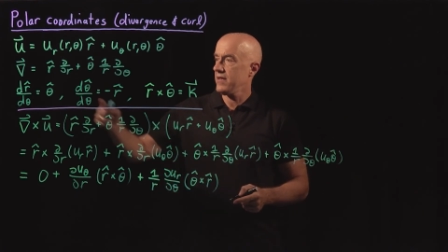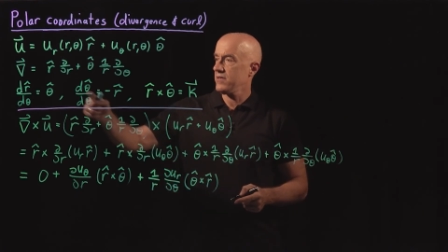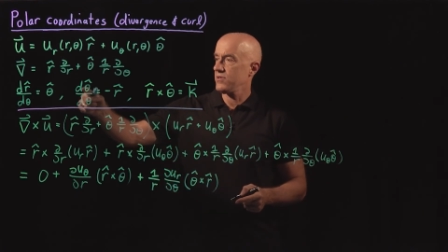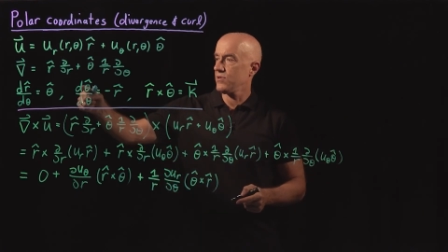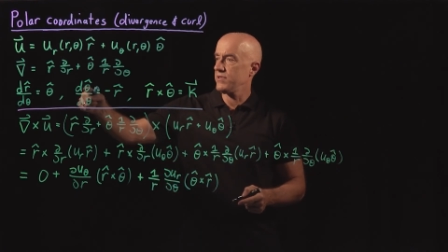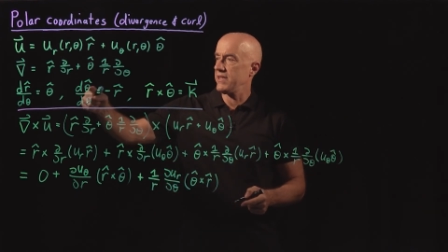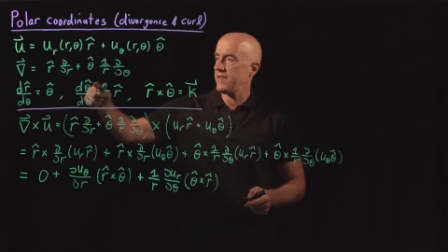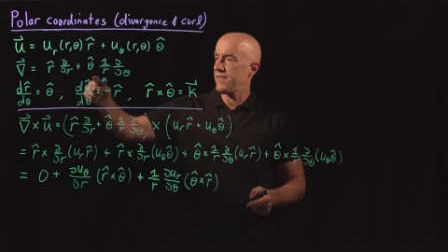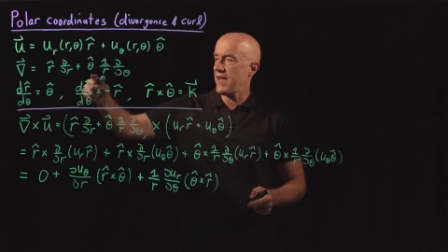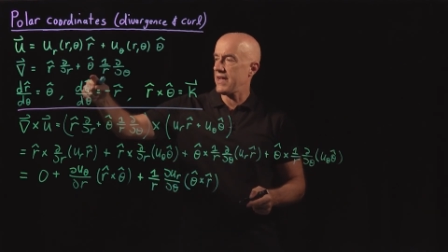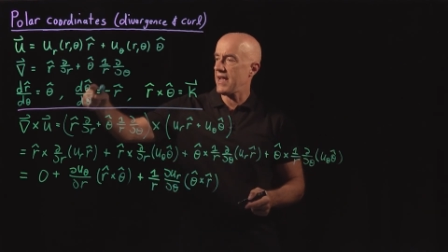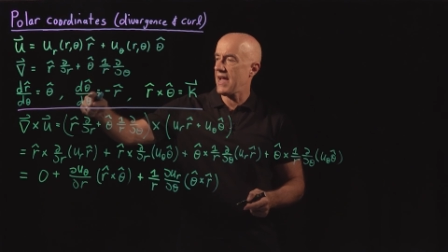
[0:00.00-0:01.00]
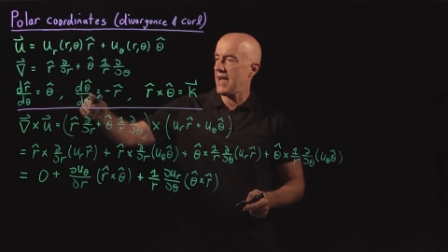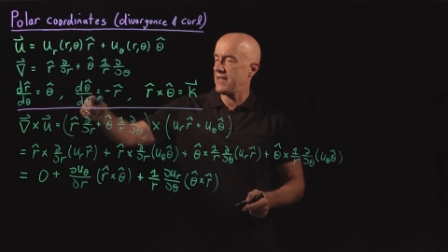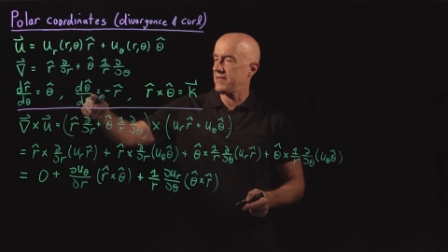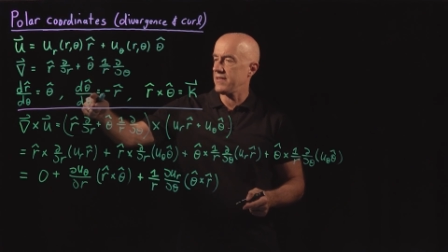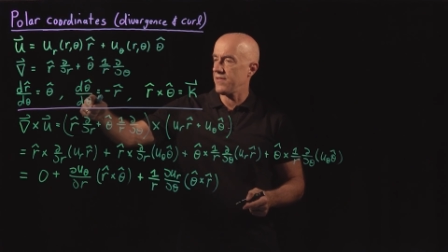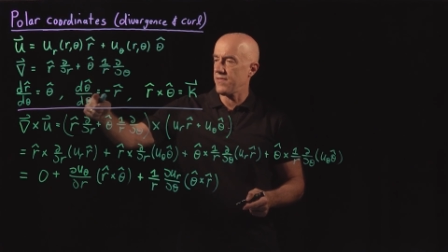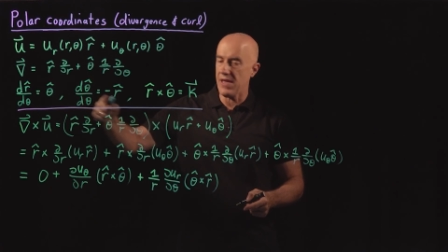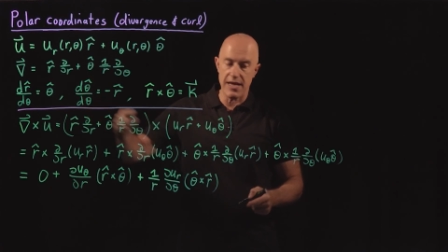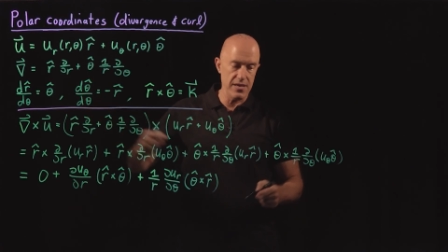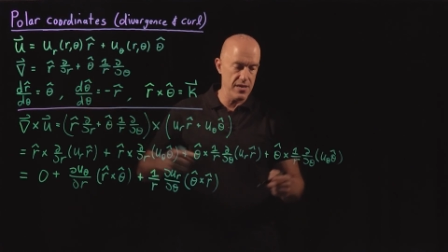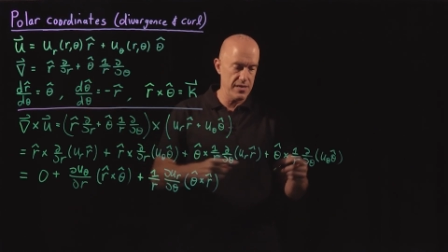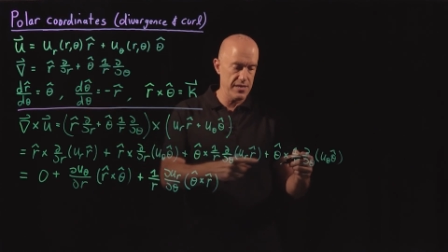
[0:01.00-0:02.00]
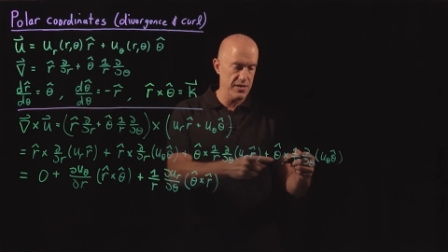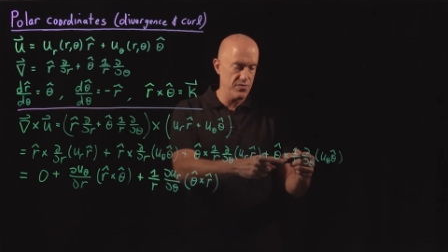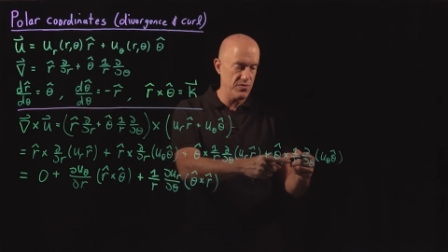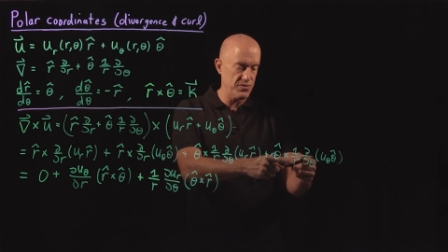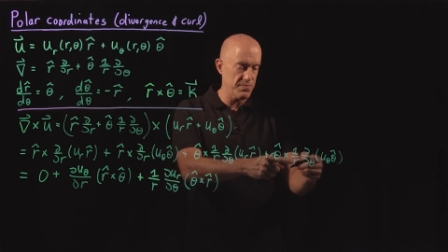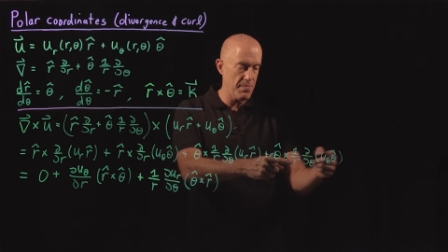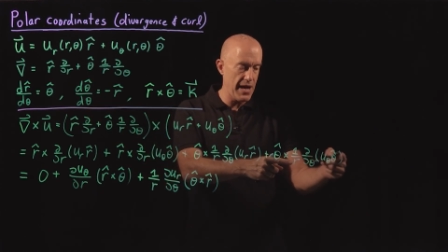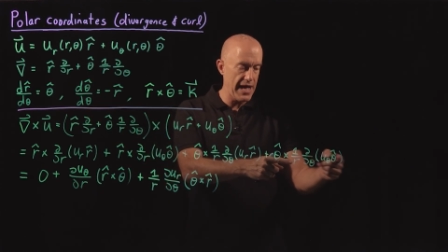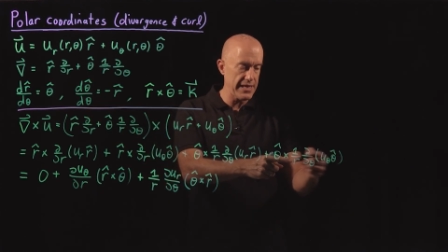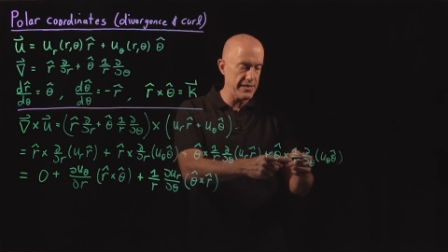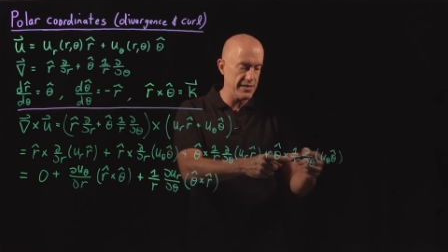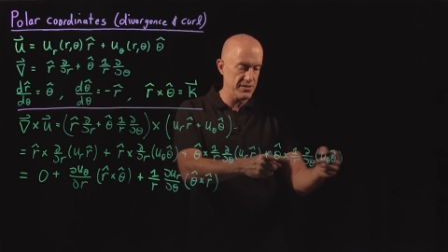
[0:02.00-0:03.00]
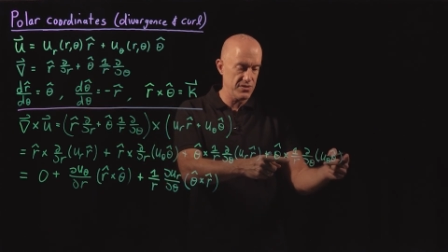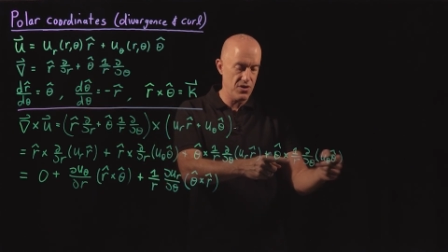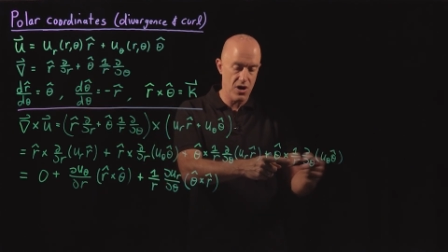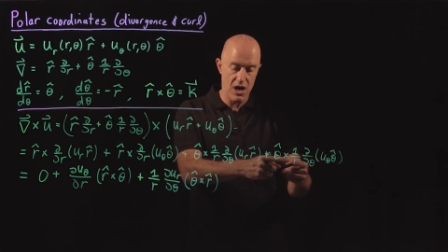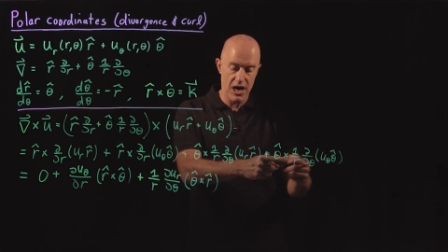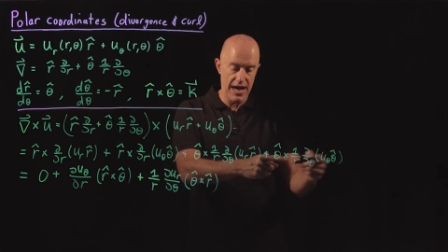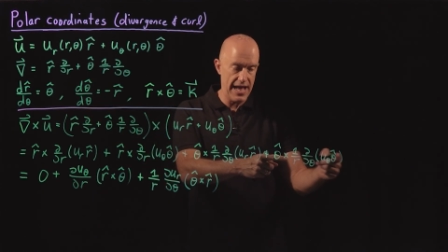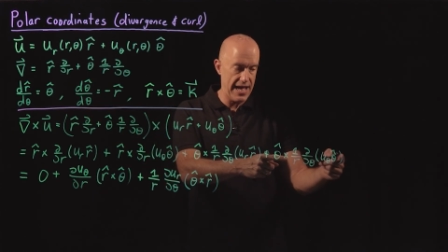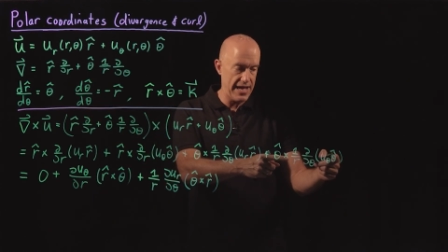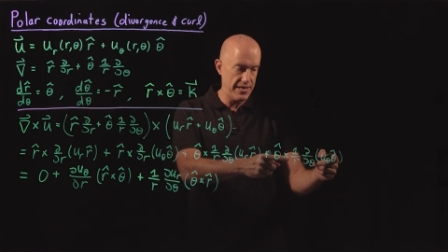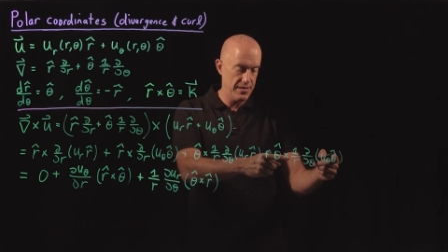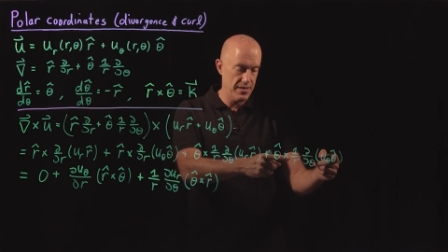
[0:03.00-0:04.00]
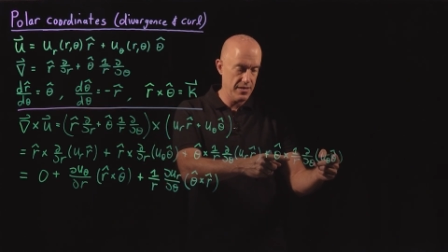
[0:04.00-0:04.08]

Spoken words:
So d theta equals minus r hat.